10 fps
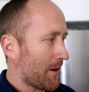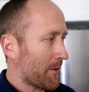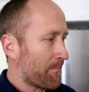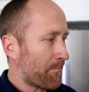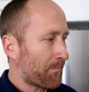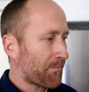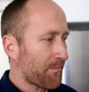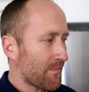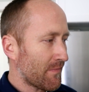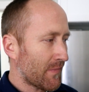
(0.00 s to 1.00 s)
um,
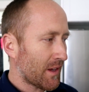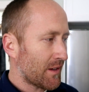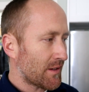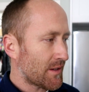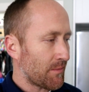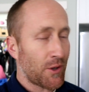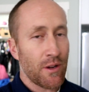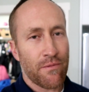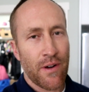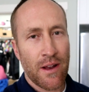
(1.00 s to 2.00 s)
some
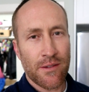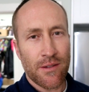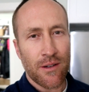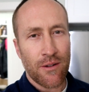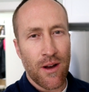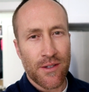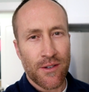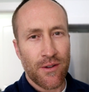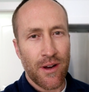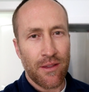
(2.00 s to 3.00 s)
good friends across the
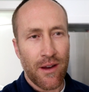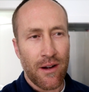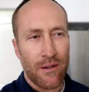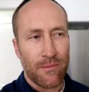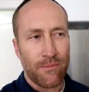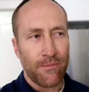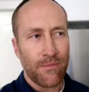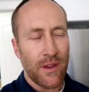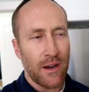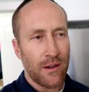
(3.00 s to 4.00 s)
street, their,
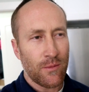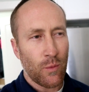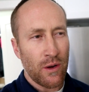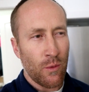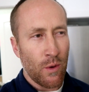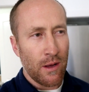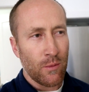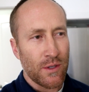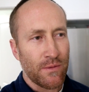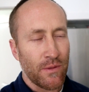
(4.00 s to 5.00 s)
their window
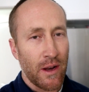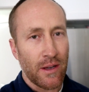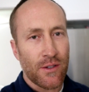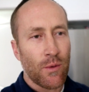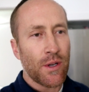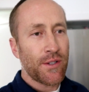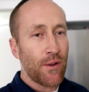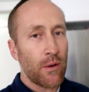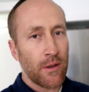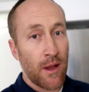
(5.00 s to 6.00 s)
well was flooding, so it
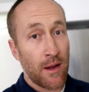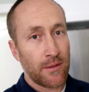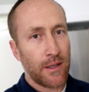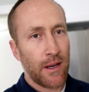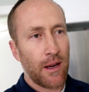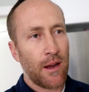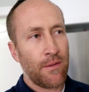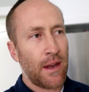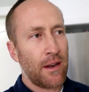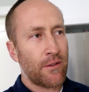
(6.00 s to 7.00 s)
snowed a lot today,
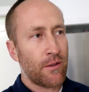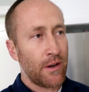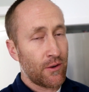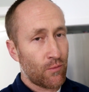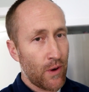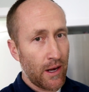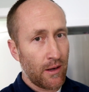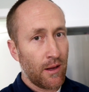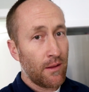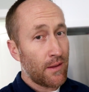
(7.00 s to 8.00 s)
and then it turned into
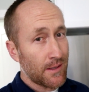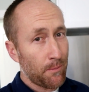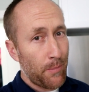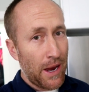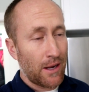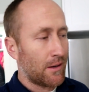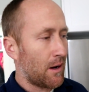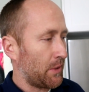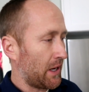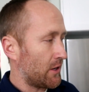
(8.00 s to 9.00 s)
rain. That's a bad
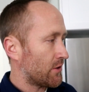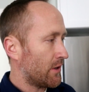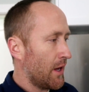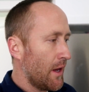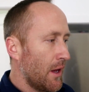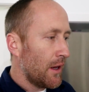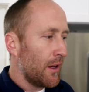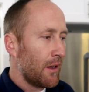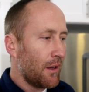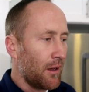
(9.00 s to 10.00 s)
combination. And it was a
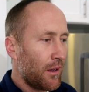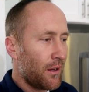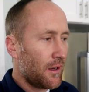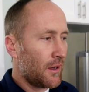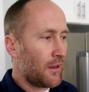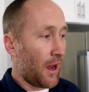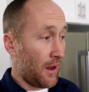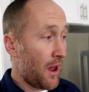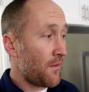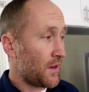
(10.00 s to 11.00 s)
heavy snow, too.
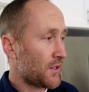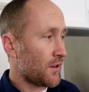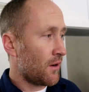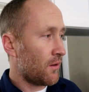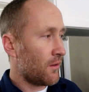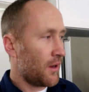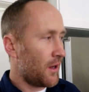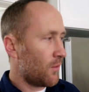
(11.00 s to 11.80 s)
Yeah, heavy wet. snow,